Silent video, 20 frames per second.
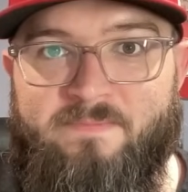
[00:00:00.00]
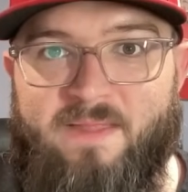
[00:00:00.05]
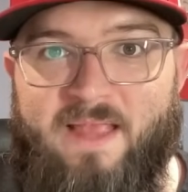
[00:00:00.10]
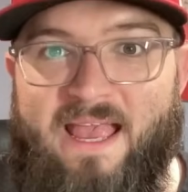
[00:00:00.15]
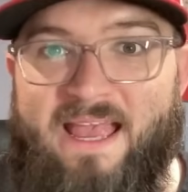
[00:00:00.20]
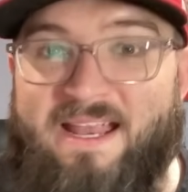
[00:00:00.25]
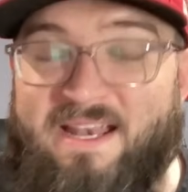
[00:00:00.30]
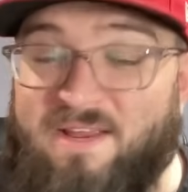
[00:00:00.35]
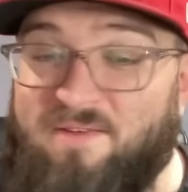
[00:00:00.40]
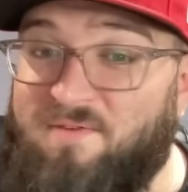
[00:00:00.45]

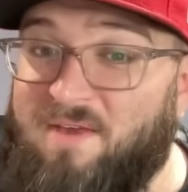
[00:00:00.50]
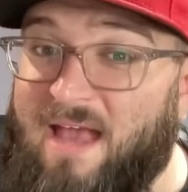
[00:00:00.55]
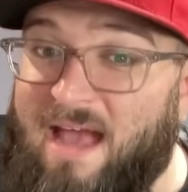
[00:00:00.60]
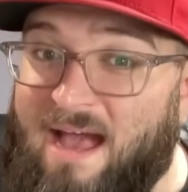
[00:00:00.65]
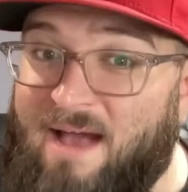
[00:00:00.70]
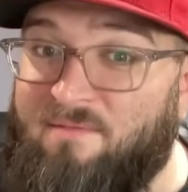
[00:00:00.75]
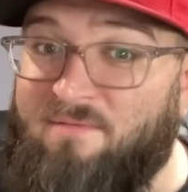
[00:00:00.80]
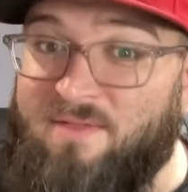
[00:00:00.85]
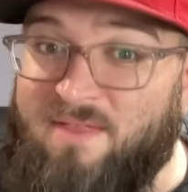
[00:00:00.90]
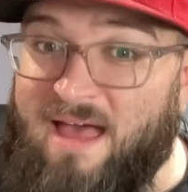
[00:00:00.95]
And if you
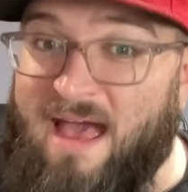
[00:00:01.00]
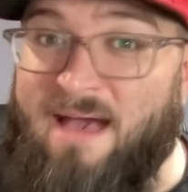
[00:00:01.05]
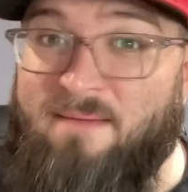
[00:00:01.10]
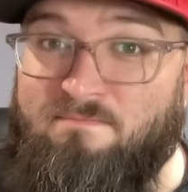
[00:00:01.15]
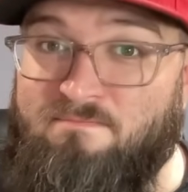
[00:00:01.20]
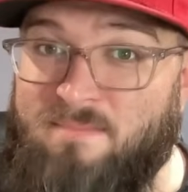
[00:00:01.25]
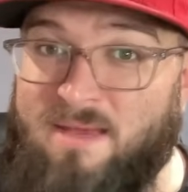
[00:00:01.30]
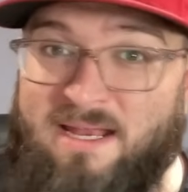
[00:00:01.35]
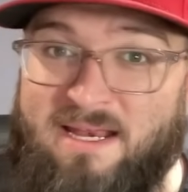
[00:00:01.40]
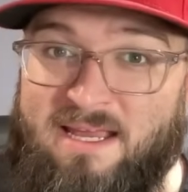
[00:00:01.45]
have that
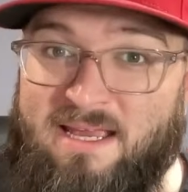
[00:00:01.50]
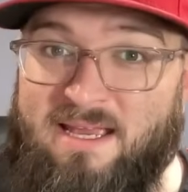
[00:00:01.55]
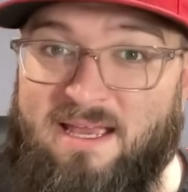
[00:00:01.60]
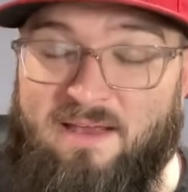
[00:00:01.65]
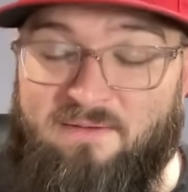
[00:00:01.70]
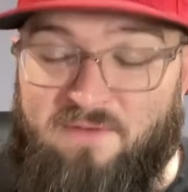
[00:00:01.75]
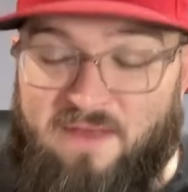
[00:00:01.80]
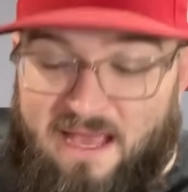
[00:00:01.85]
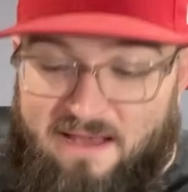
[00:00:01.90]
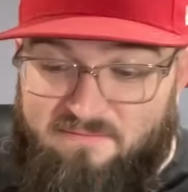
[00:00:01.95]
many,
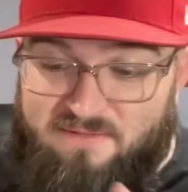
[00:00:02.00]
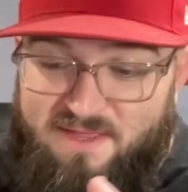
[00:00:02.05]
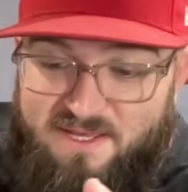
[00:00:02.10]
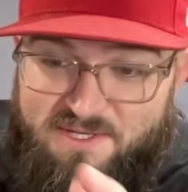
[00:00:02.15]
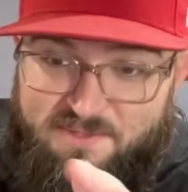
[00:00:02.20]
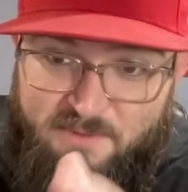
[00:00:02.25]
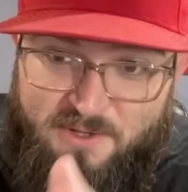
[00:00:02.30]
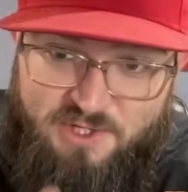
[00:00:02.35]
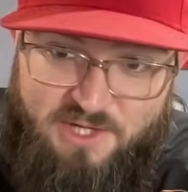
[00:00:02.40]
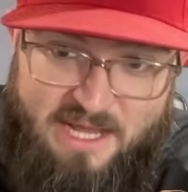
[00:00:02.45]
if you have
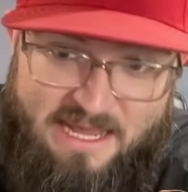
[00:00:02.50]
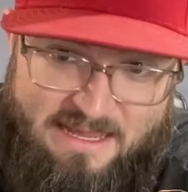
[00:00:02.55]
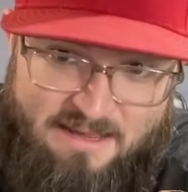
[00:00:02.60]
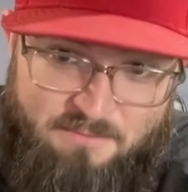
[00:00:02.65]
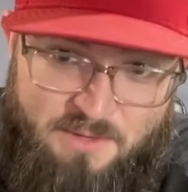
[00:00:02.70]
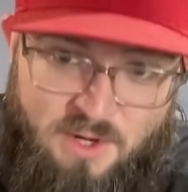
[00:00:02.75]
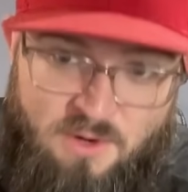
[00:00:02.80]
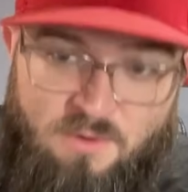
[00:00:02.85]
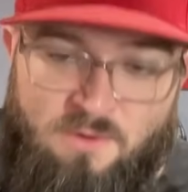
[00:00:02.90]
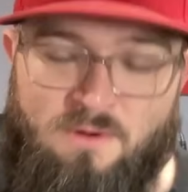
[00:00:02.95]
this much
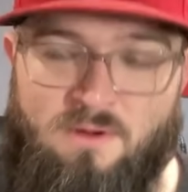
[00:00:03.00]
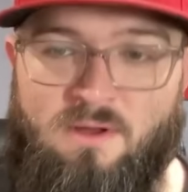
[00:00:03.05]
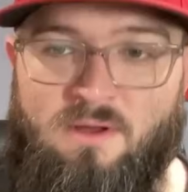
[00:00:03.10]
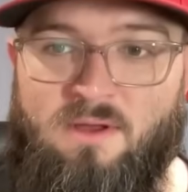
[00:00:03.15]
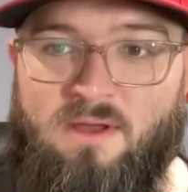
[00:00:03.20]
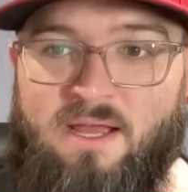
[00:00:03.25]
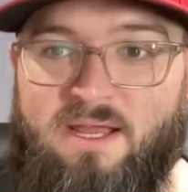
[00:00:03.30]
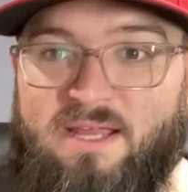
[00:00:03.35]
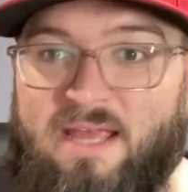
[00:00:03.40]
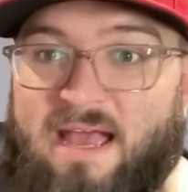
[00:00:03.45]
ammo
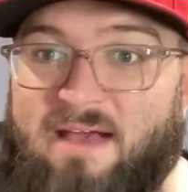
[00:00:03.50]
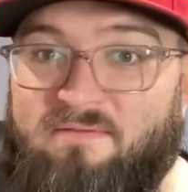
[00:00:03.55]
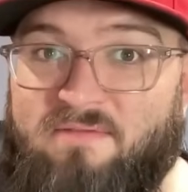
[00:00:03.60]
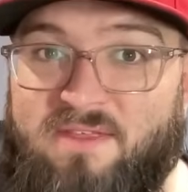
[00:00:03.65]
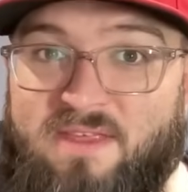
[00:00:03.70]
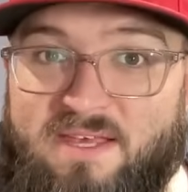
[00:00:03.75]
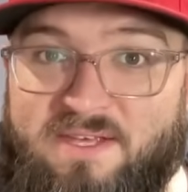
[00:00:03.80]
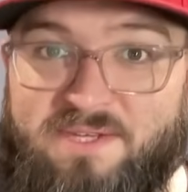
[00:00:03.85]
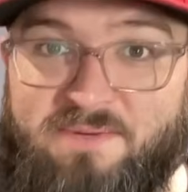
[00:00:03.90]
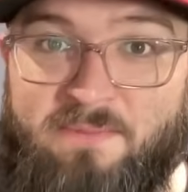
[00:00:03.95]
and you
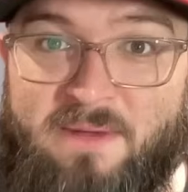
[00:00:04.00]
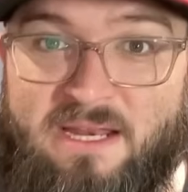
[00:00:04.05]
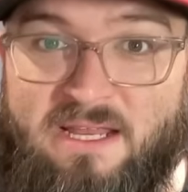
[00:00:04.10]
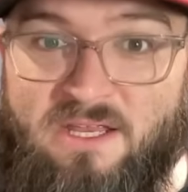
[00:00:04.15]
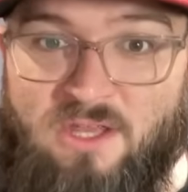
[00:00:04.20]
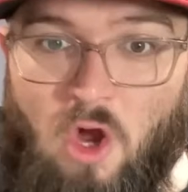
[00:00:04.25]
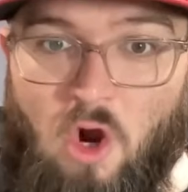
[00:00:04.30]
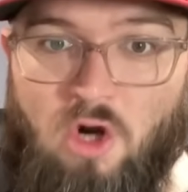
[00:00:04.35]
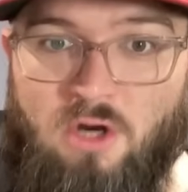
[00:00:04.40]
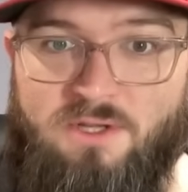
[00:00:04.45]
have this many
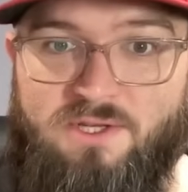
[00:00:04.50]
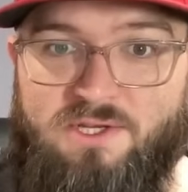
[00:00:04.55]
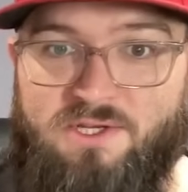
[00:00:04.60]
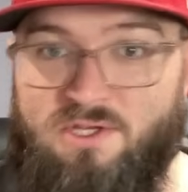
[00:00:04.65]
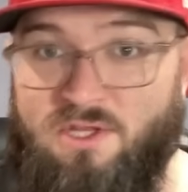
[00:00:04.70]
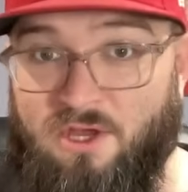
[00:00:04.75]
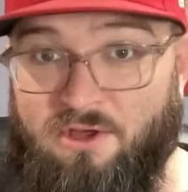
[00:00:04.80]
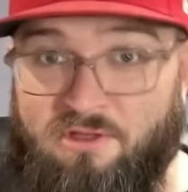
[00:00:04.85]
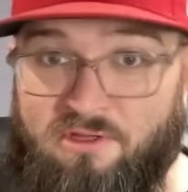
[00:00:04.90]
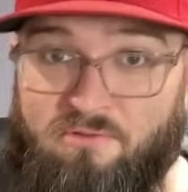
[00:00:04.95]
darts
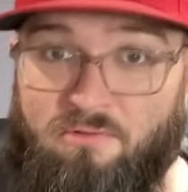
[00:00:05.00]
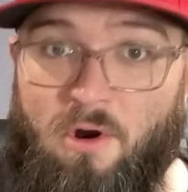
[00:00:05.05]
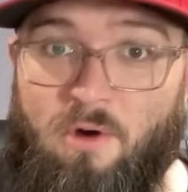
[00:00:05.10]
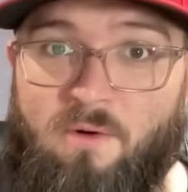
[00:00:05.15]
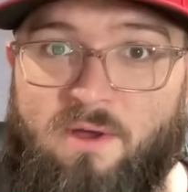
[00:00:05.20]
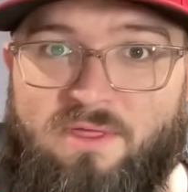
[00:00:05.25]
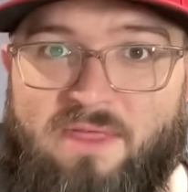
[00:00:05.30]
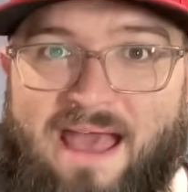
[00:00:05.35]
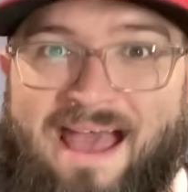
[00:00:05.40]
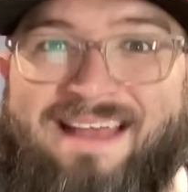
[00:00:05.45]
to
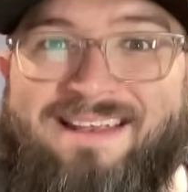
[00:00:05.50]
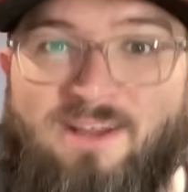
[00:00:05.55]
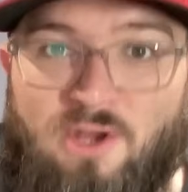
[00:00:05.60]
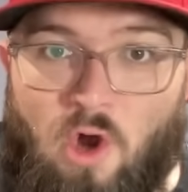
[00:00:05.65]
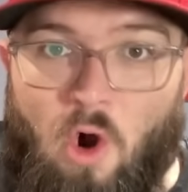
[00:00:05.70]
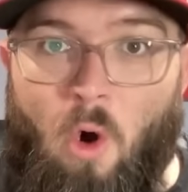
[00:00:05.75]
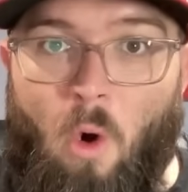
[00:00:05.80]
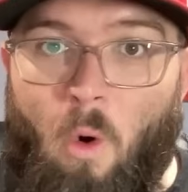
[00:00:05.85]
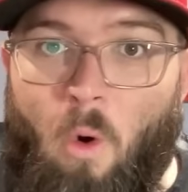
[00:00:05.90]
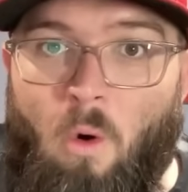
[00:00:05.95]
throw at that
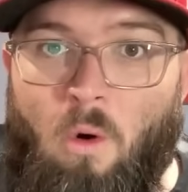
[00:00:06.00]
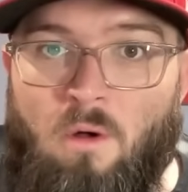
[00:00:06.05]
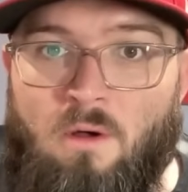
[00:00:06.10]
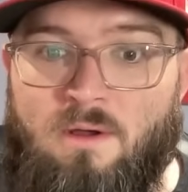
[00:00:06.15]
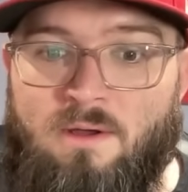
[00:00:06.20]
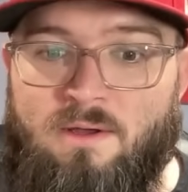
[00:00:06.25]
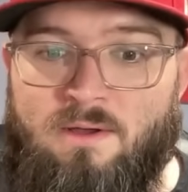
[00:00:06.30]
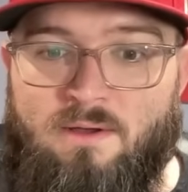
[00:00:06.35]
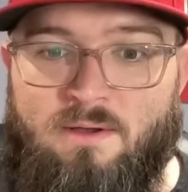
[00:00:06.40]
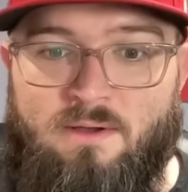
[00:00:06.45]
goal,
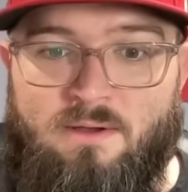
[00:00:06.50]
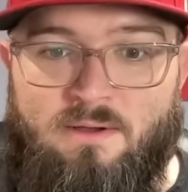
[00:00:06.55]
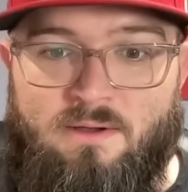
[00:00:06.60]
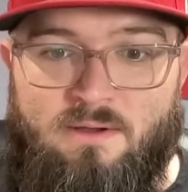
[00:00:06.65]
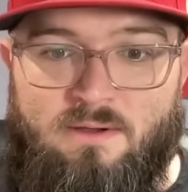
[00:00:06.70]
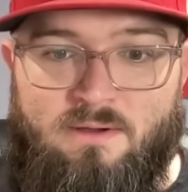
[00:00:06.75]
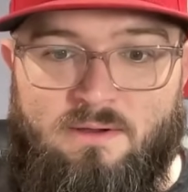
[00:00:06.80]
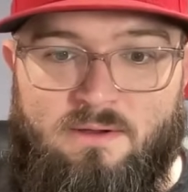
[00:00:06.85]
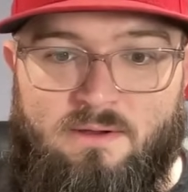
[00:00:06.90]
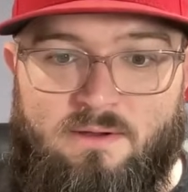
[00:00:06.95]

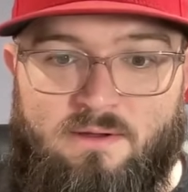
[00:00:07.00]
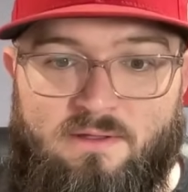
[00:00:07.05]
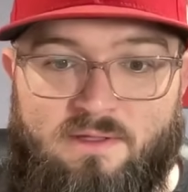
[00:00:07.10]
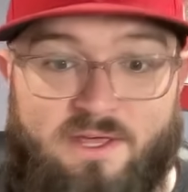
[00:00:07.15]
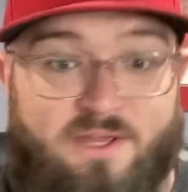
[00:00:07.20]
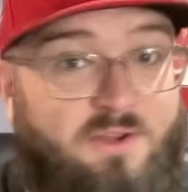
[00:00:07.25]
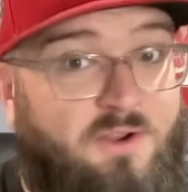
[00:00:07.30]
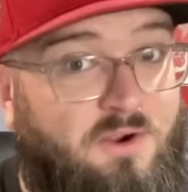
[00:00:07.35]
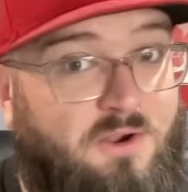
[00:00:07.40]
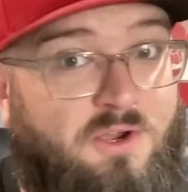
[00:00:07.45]

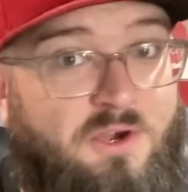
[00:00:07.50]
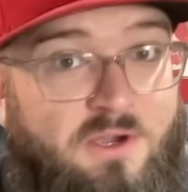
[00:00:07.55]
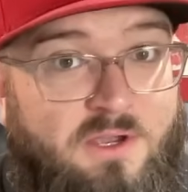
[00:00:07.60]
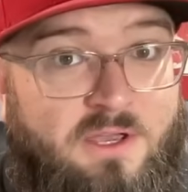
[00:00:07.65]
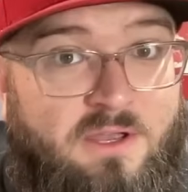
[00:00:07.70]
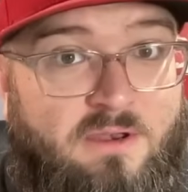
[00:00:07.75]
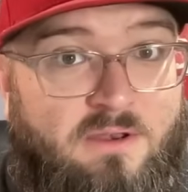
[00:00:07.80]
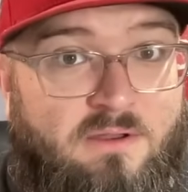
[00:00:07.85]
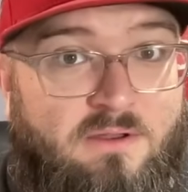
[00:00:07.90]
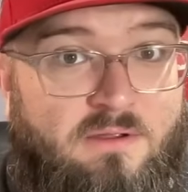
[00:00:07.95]
then you're
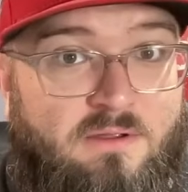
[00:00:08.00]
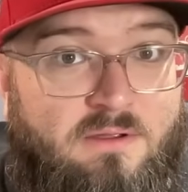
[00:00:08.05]
cooking.